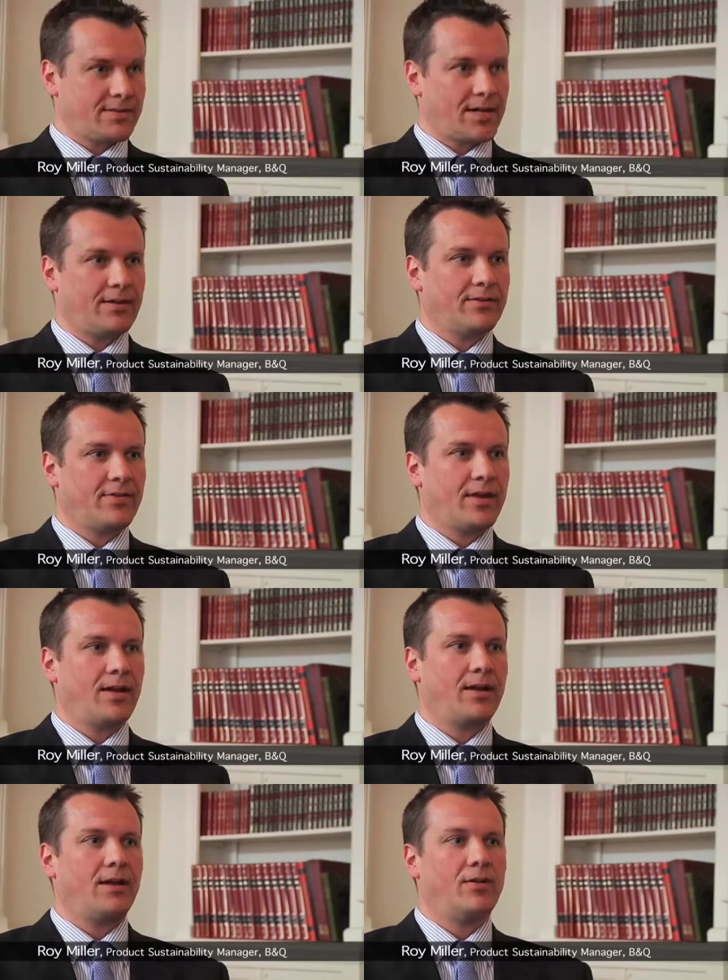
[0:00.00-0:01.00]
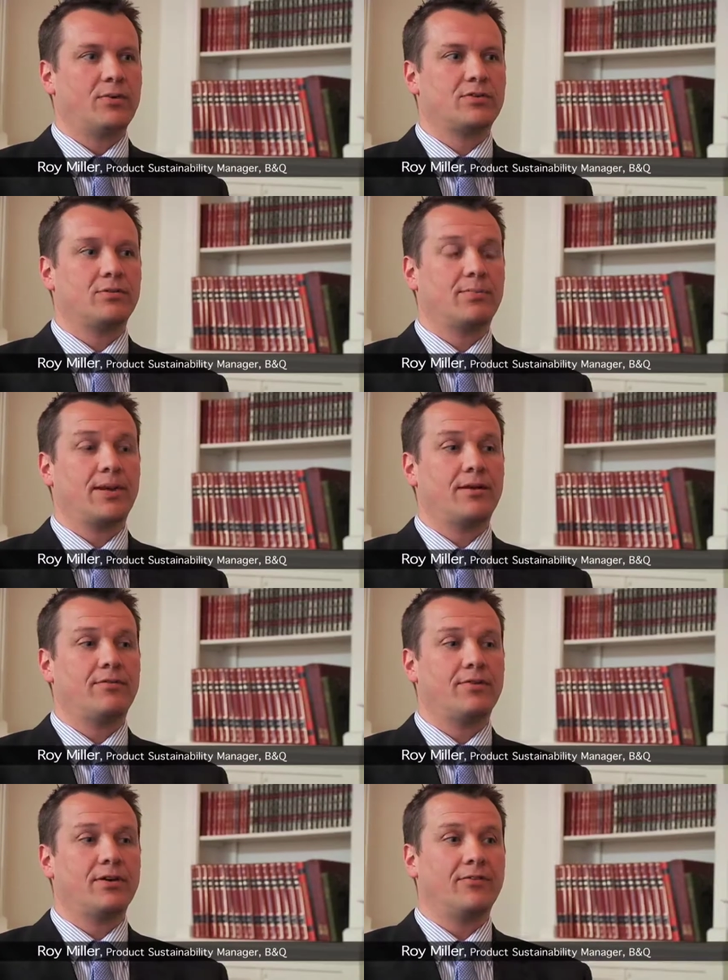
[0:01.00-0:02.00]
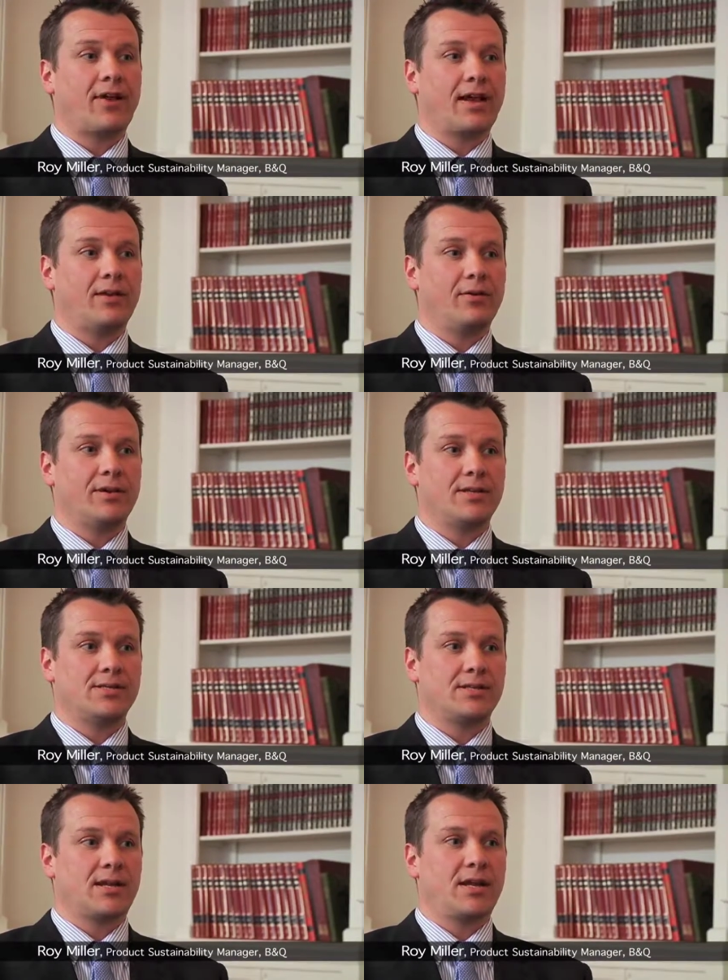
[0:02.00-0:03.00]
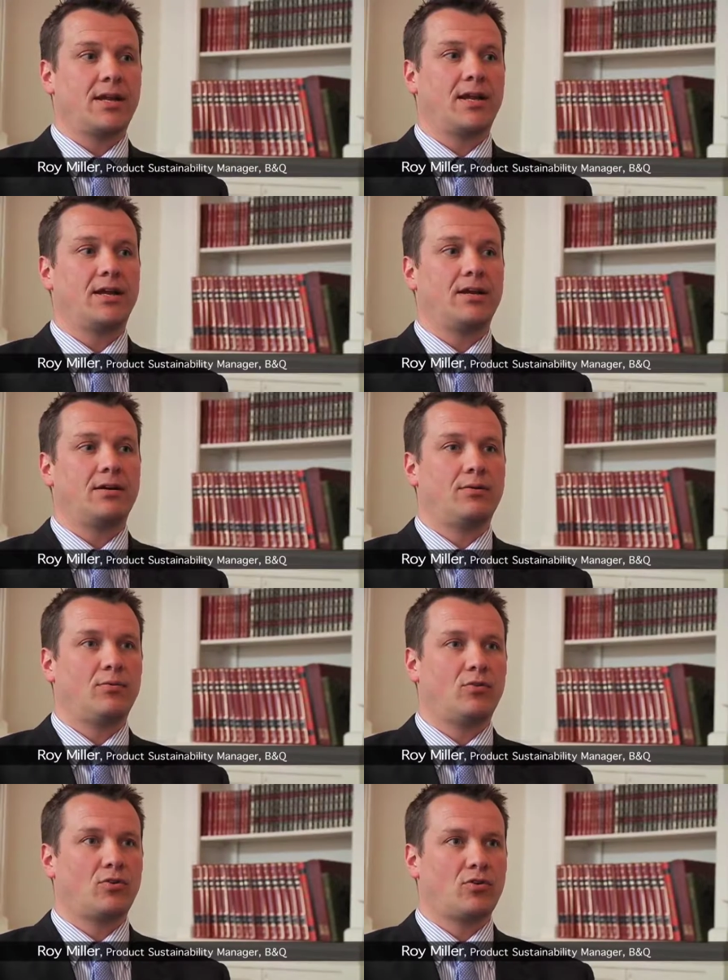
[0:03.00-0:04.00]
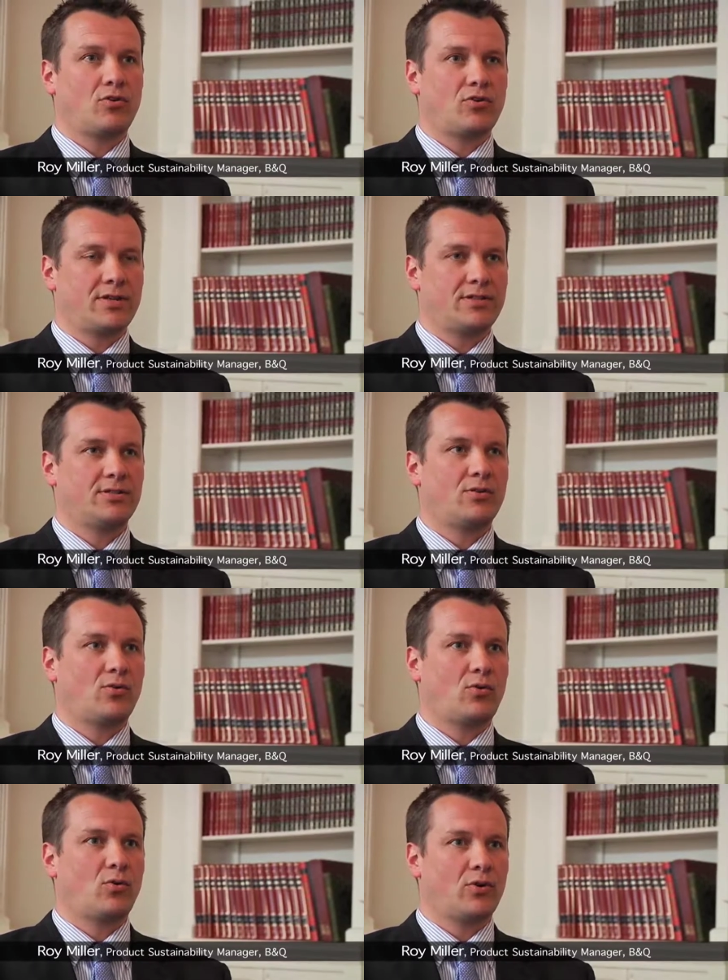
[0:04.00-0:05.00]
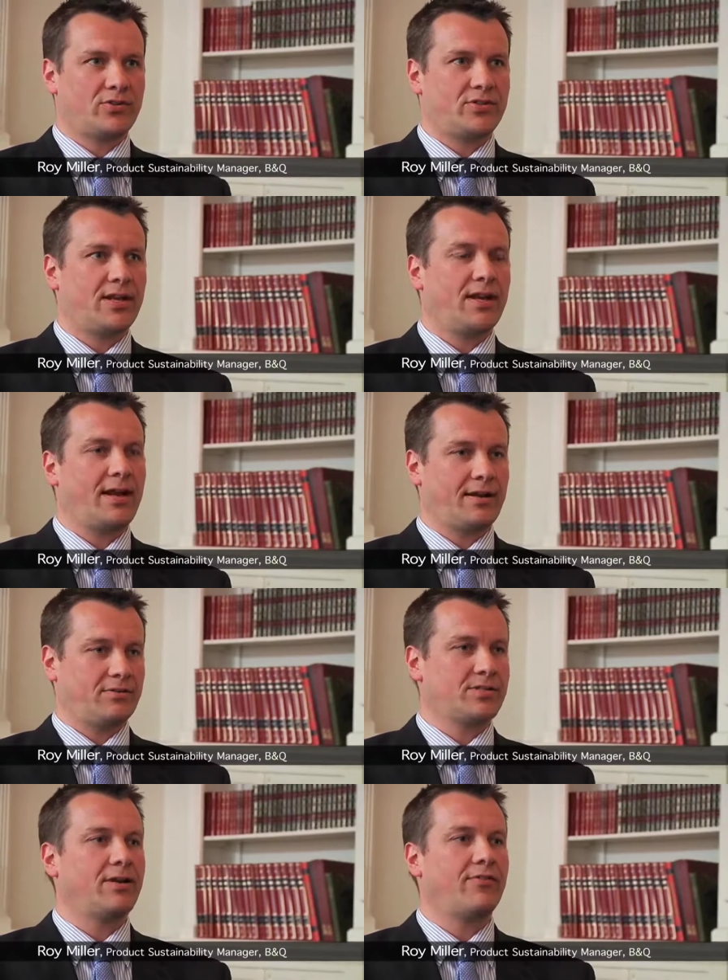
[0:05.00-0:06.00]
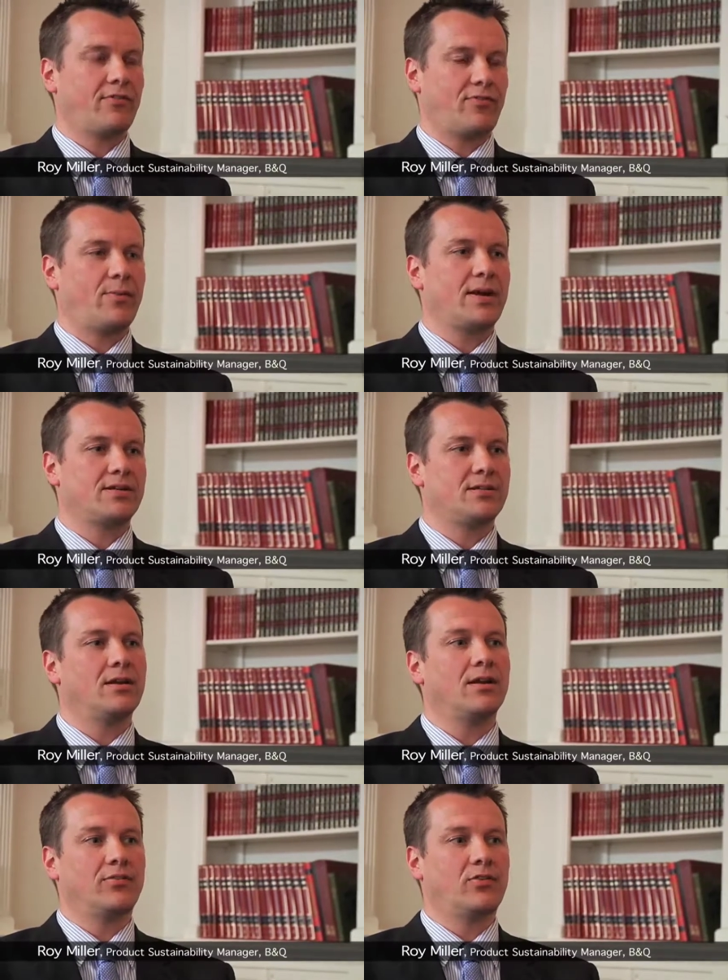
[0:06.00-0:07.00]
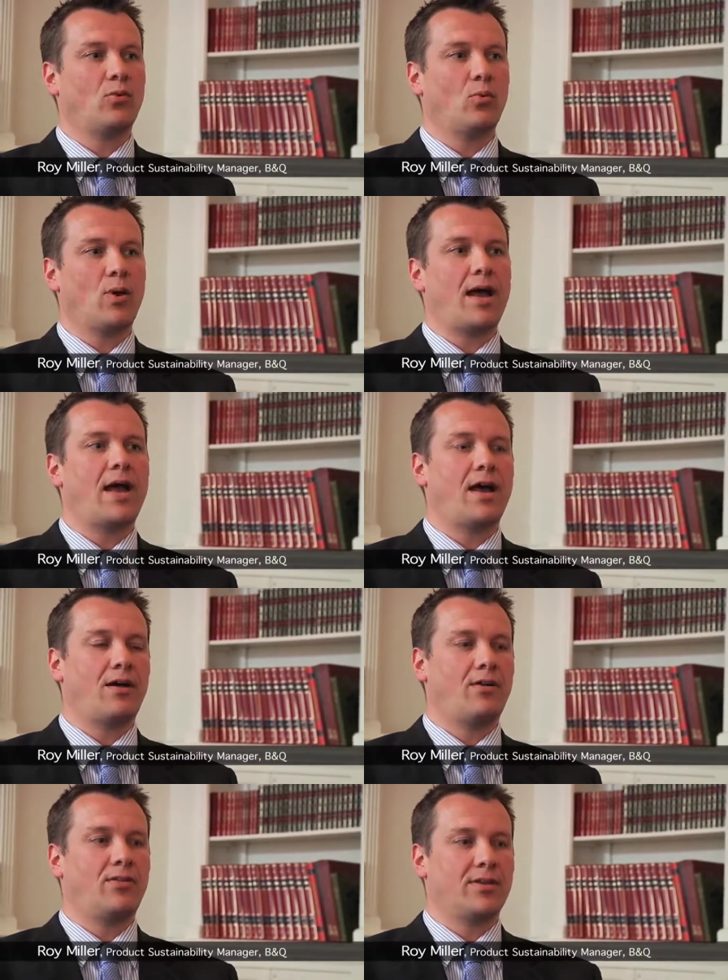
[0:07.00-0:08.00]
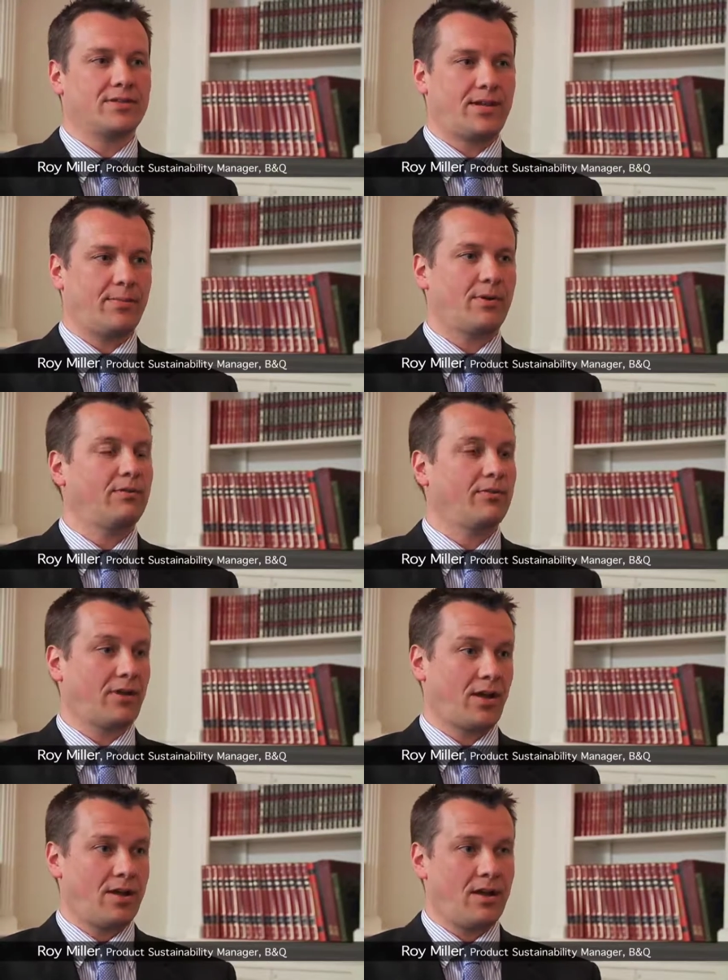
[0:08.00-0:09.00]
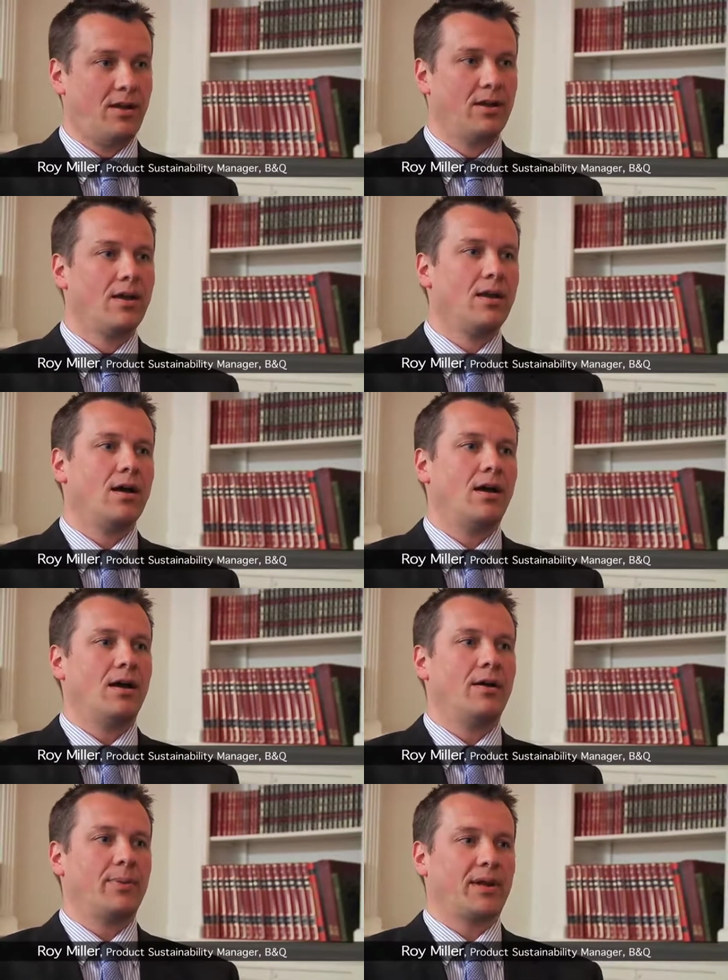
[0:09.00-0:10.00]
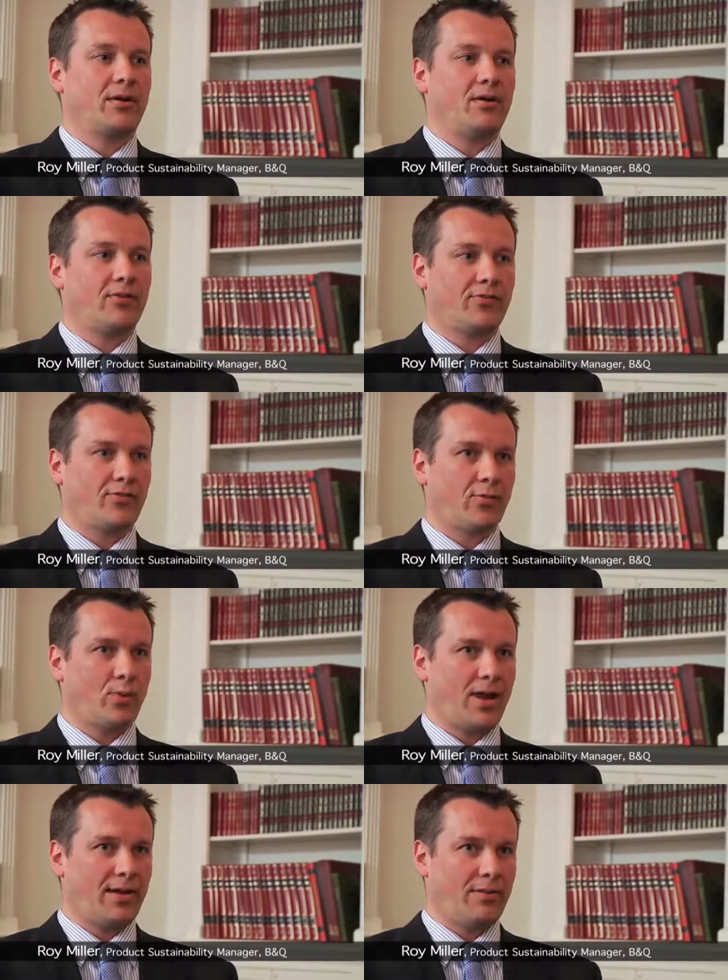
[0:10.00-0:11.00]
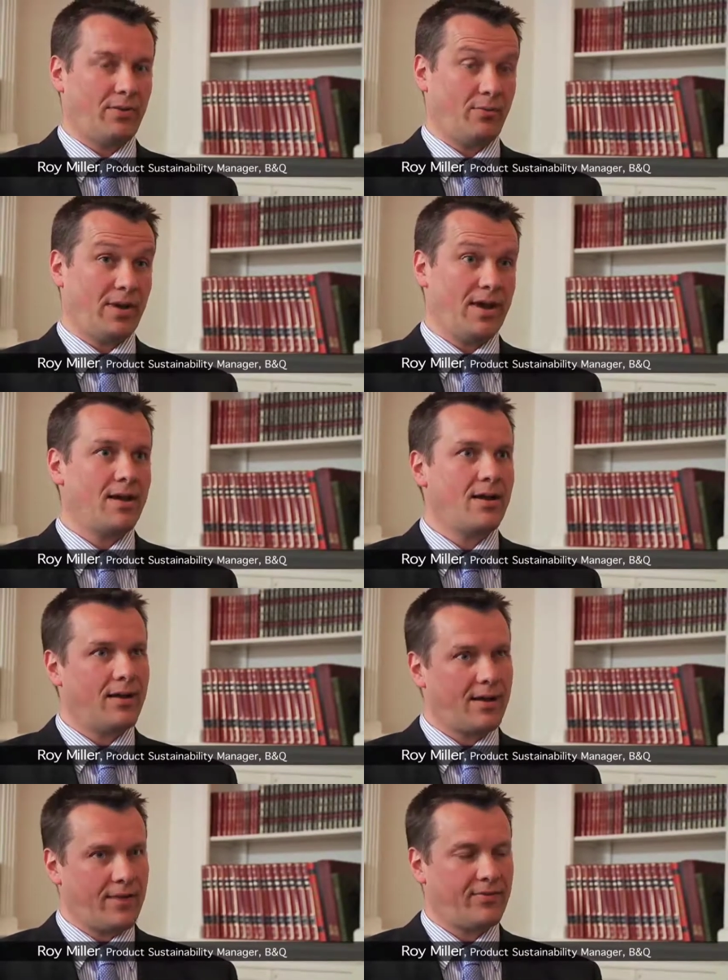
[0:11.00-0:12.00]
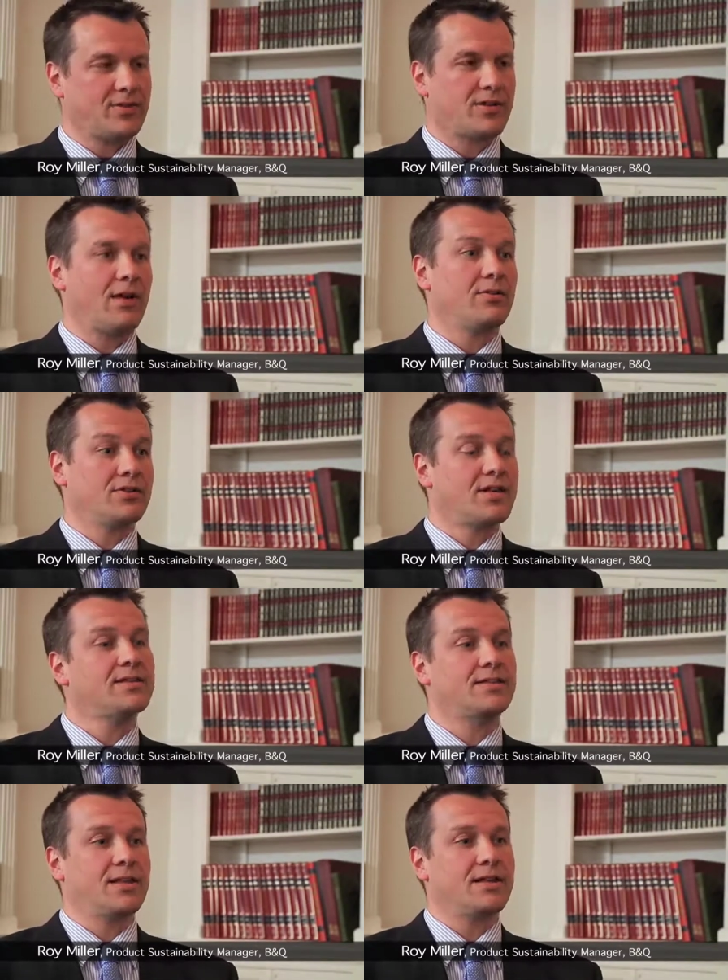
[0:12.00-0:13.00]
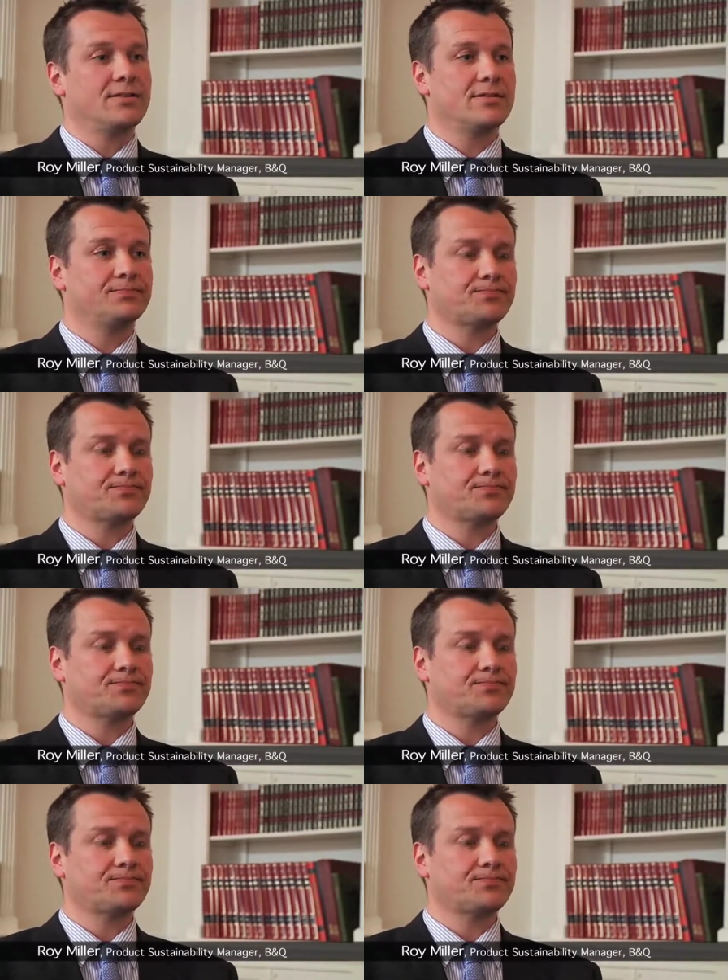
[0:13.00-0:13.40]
second thing which would be of real value is increased quantity and accuracy of information as to where these chemicals occur uh, because of the way that we're having to go and chase these